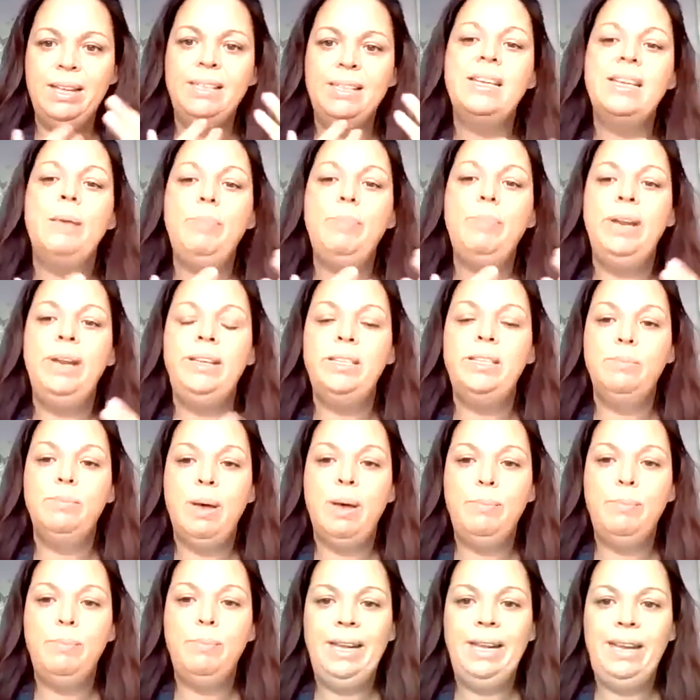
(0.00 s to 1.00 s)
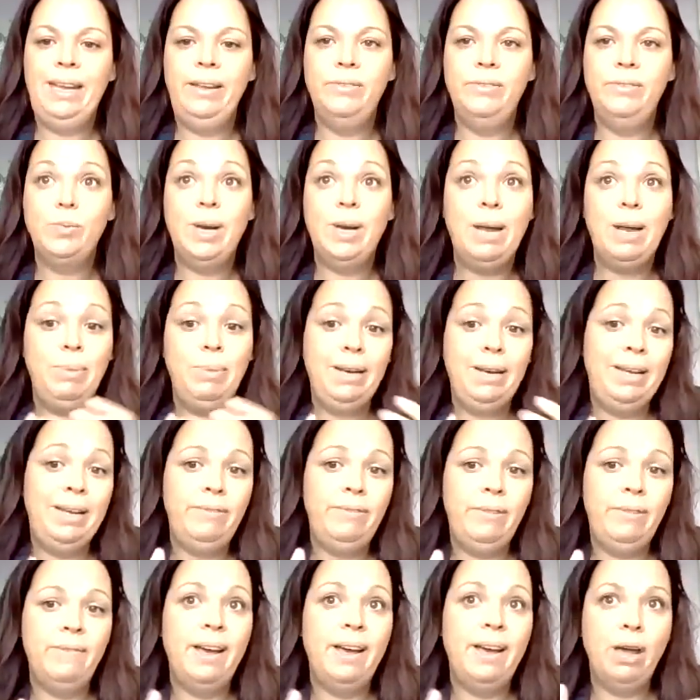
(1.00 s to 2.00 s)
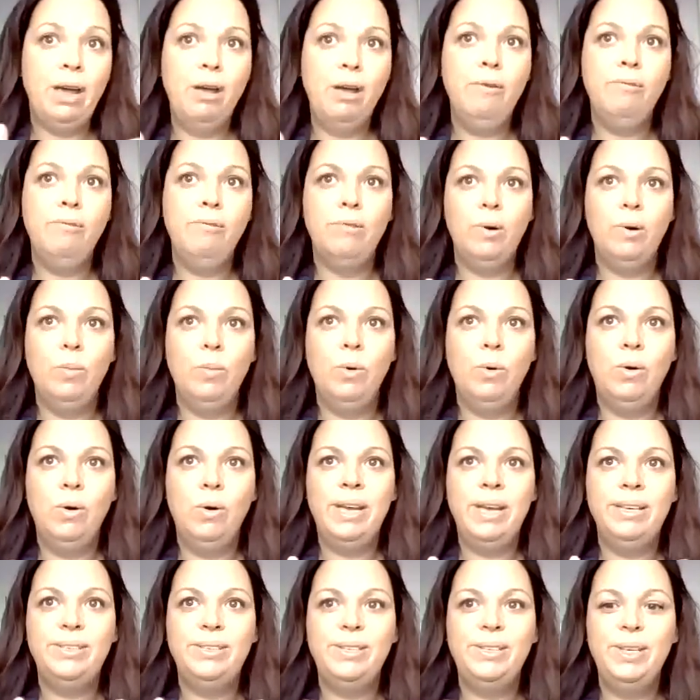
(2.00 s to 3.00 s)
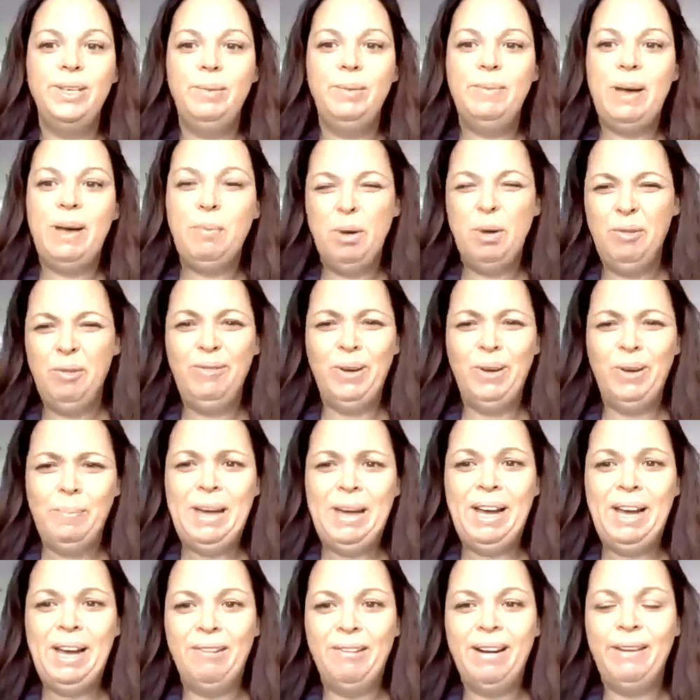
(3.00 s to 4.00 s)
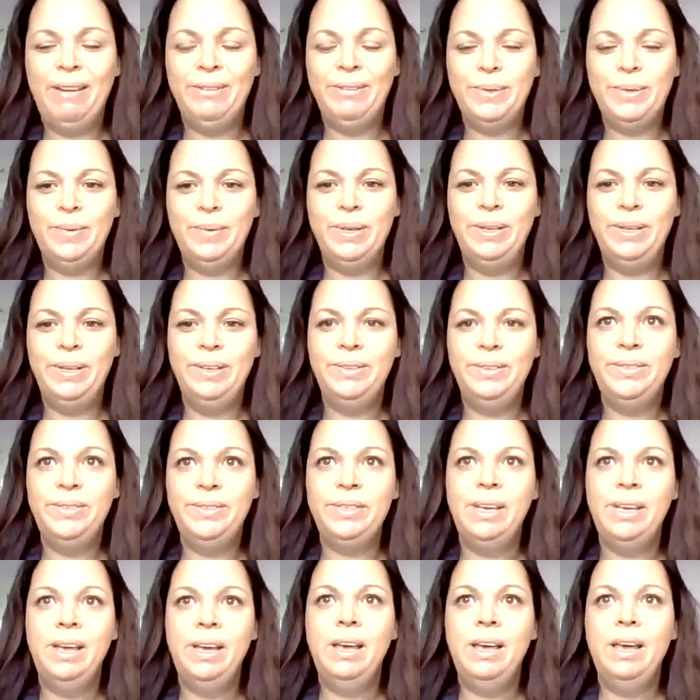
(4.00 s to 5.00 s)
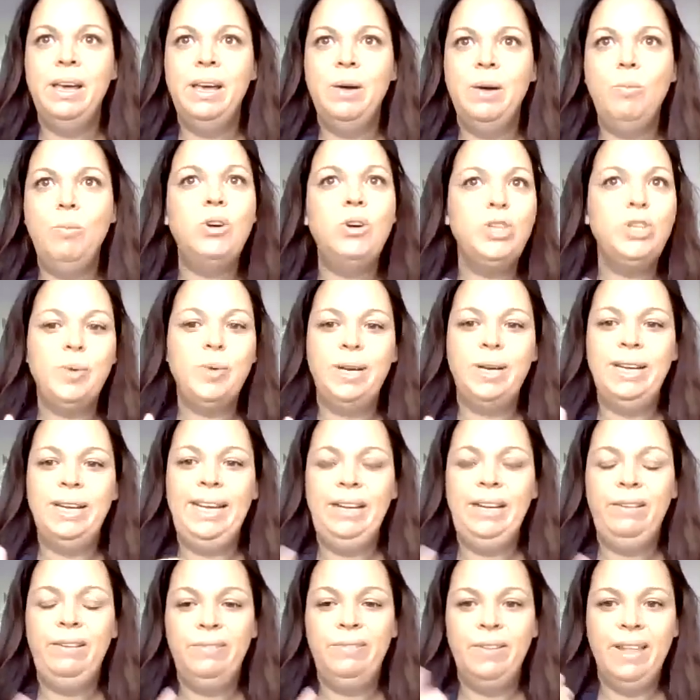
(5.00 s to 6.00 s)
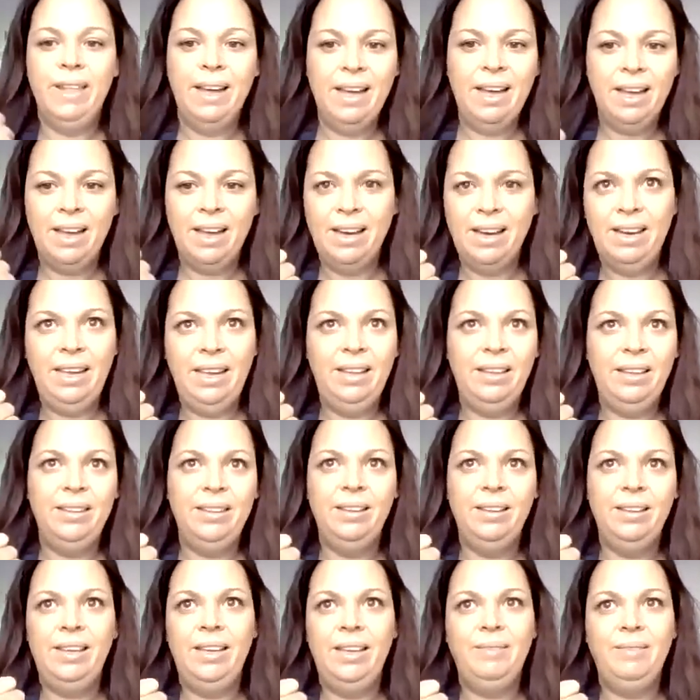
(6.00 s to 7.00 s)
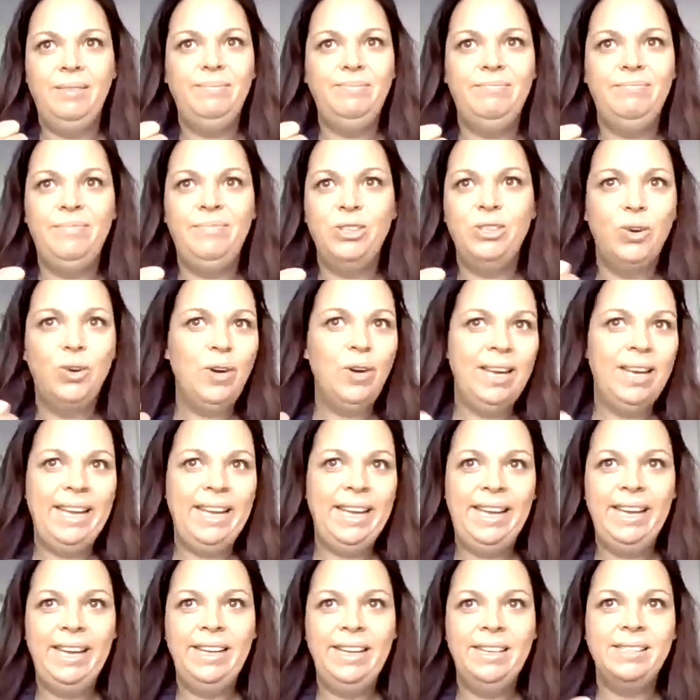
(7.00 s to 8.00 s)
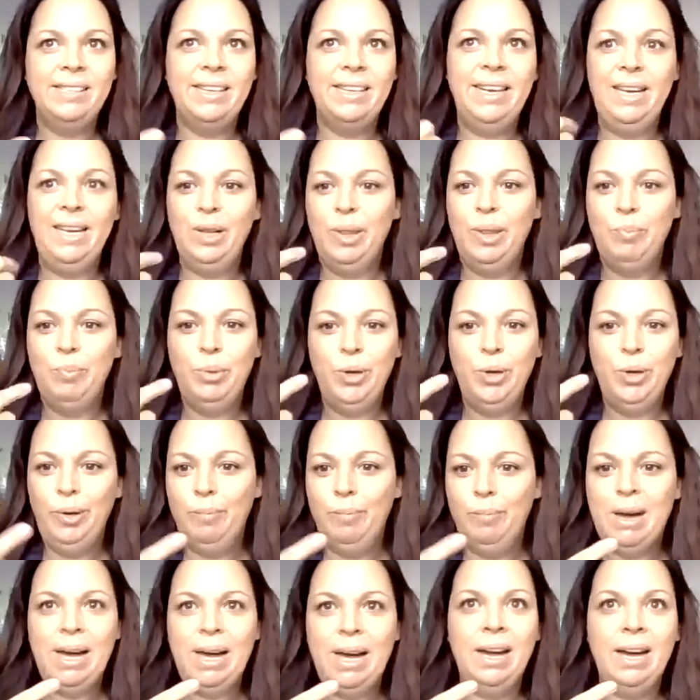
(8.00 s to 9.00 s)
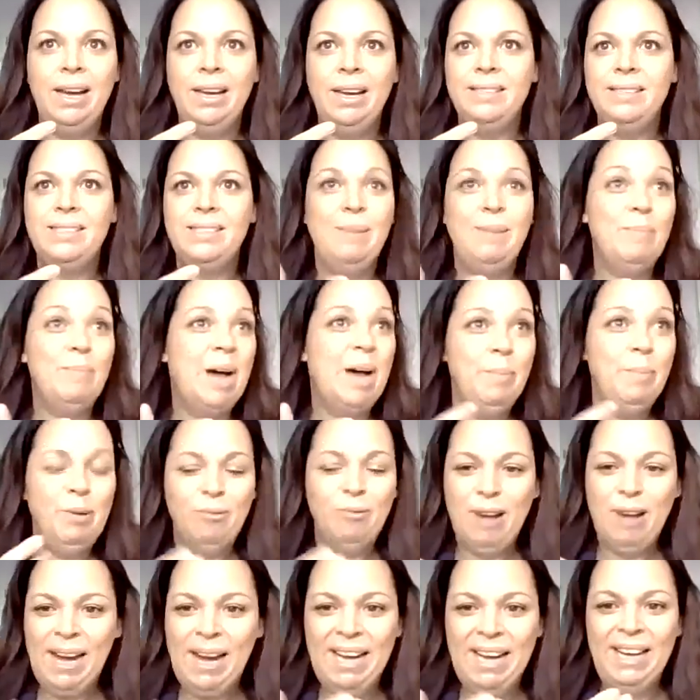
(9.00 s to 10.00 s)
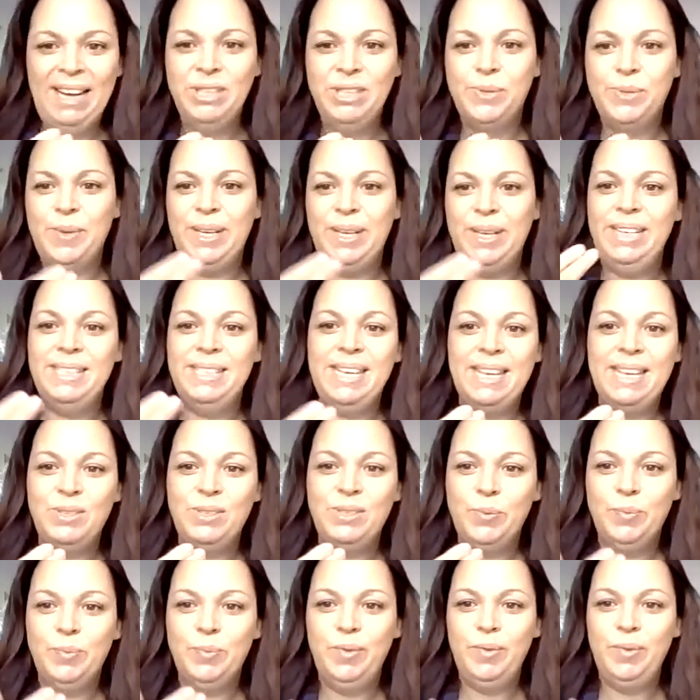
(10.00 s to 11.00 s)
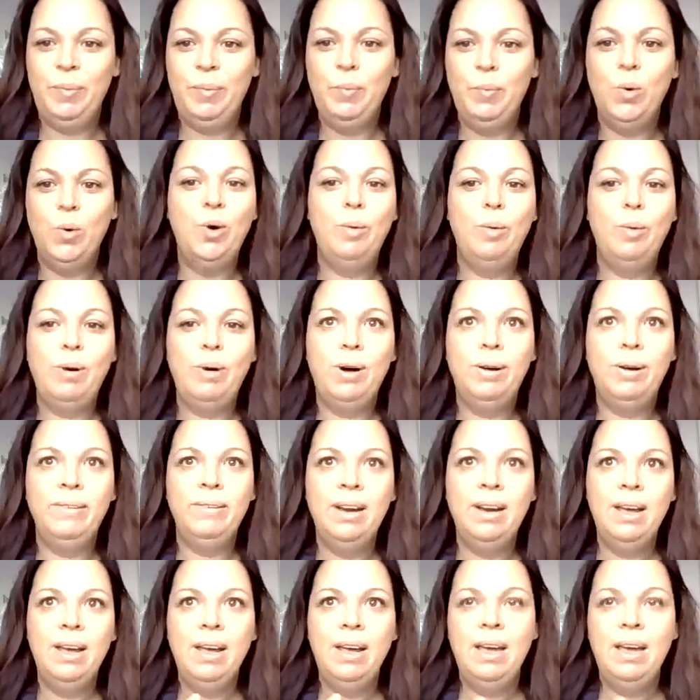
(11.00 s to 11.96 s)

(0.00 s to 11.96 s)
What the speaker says: Tapping into my beliefs. Well, I believe if I go for a walk, I'm going to feel better afterwards. What do I need for that? I need the dog leads, I need the poo bags, it might be raining, so I need to get something warm on.